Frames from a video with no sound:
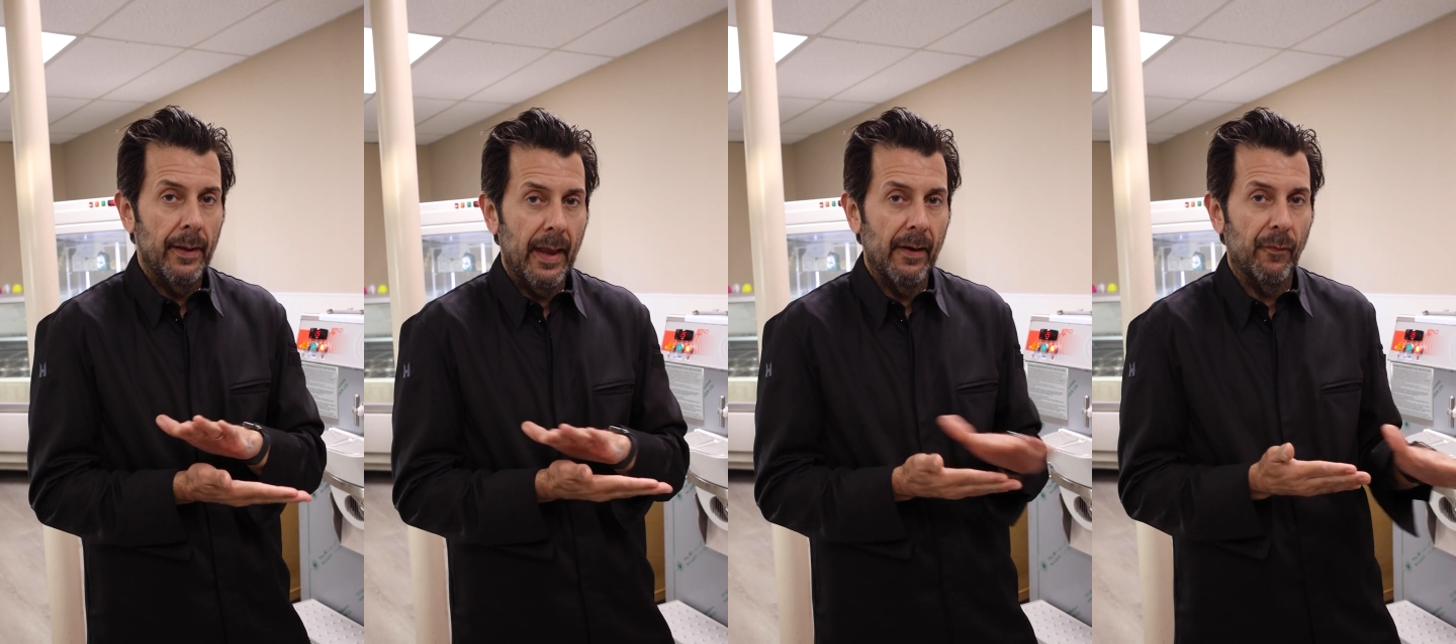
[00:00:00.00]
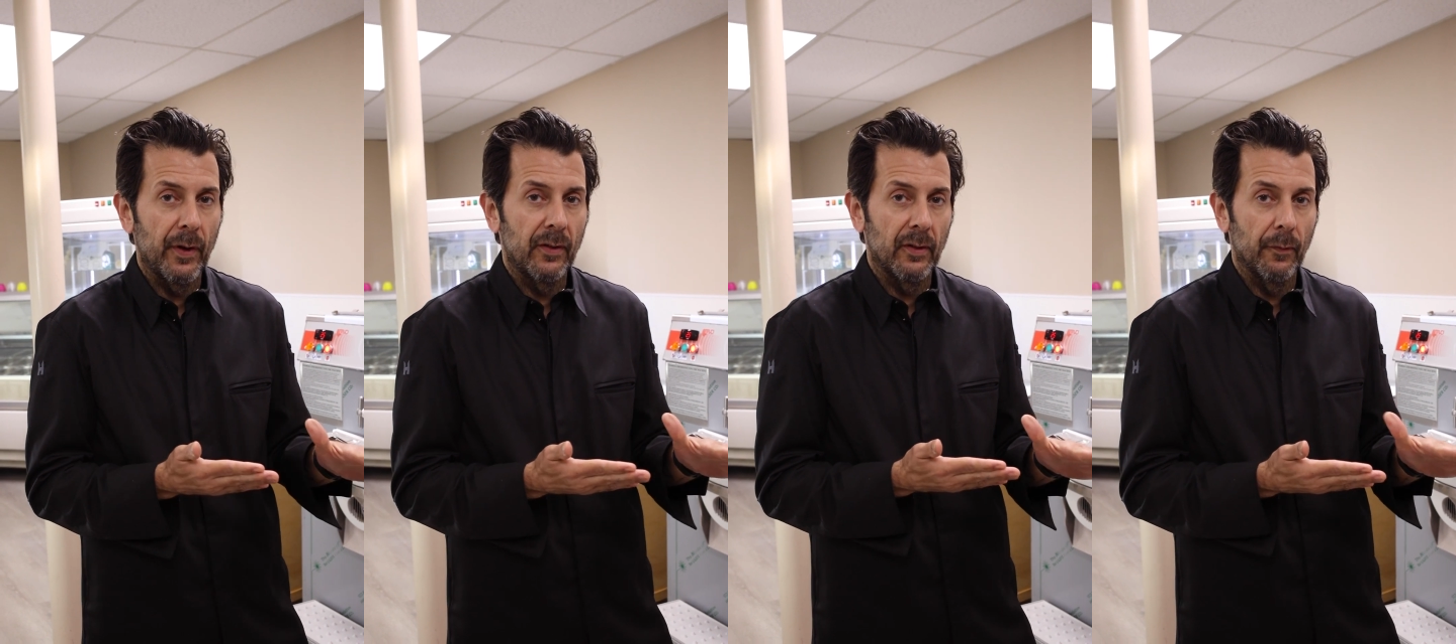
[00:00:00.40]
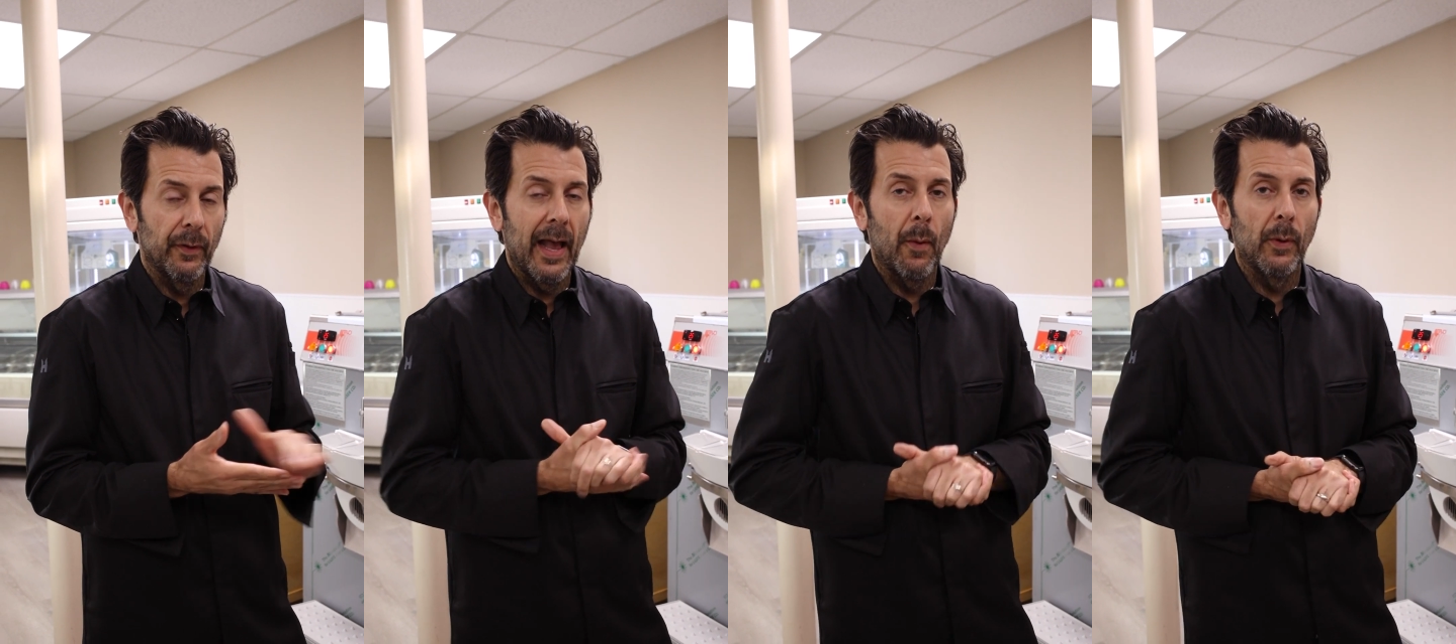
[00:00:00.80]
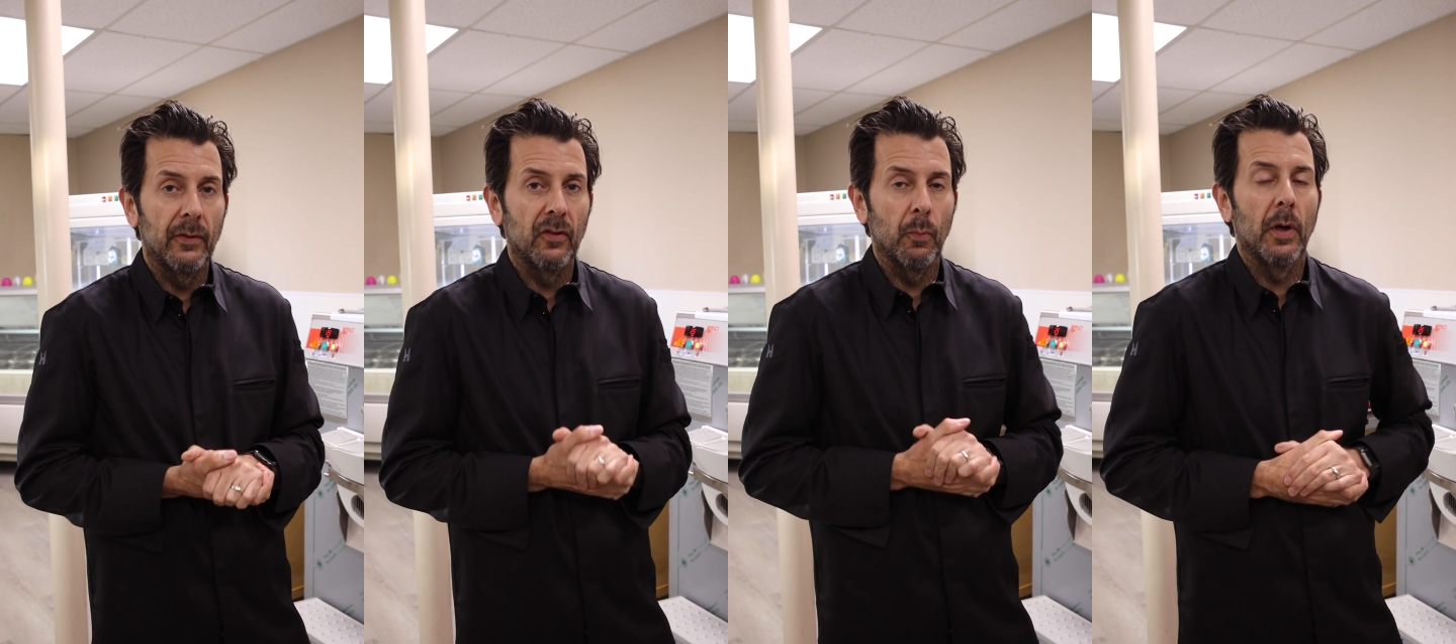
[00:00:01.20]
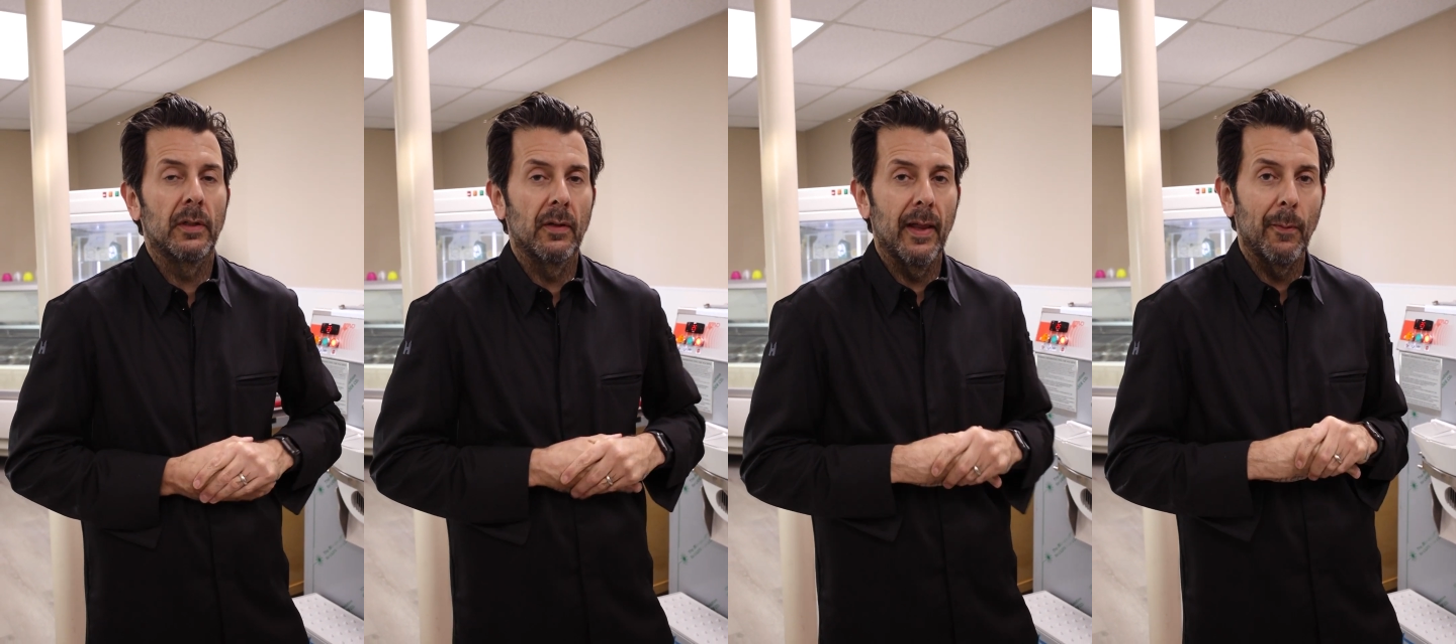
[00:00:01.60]
and freeze it flat once it's marked
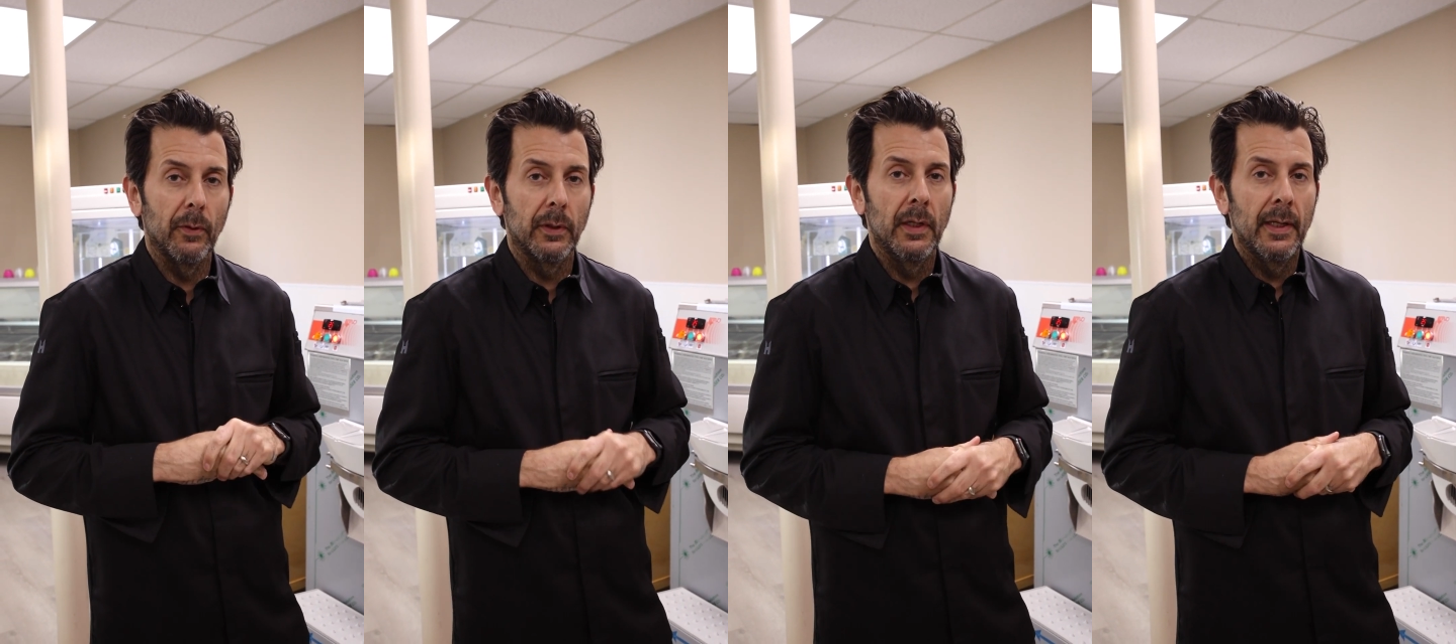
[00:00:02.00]
and labeled,